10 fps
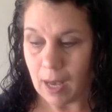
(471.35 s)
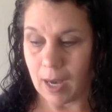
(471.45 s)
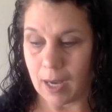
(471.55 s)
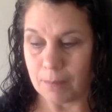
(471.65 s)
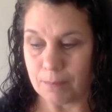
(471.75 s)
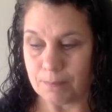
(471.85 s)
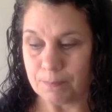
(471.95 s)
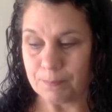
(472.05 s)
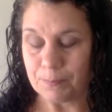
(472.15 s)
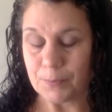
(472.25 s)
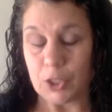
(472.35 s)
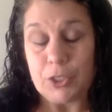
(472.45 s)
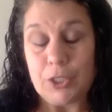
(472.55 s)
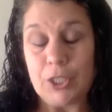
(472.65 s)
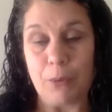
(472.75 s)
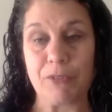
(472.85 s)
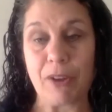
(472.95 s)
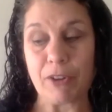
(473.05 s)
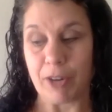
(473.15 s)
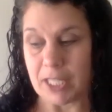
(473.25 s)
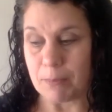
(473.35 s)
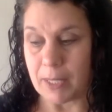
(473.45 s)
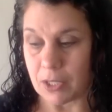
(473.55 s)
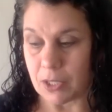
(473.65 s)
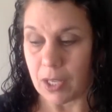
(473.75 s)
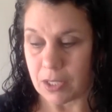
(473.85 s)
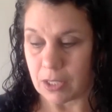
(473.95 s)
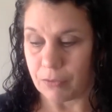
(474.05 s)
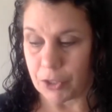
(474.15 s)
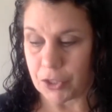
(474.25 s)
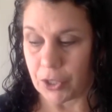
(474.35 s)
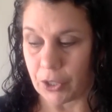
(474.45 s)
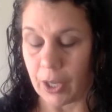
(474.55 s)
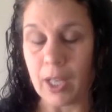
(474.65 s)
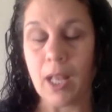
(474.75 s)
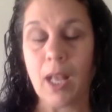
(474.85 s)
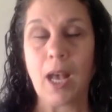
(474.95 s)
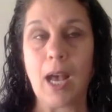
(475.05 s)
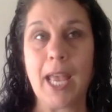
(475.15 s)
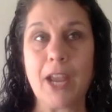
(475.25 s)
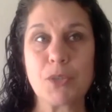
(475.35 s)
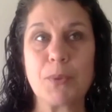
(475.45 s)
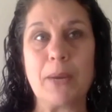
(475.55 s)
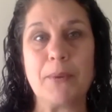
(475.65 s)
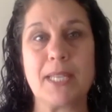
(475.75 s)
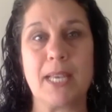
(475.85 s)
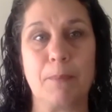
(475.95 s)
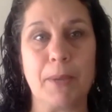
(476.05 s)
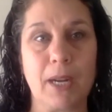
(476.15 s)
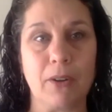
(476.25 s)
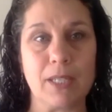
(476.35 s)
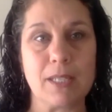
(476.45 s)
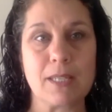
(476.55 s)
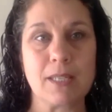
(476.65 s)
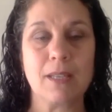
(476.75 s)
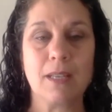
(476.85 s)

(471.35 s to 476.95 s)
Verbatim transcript: Um, you you know you have every right to be exhausted for sure. Here's what I would say to parents: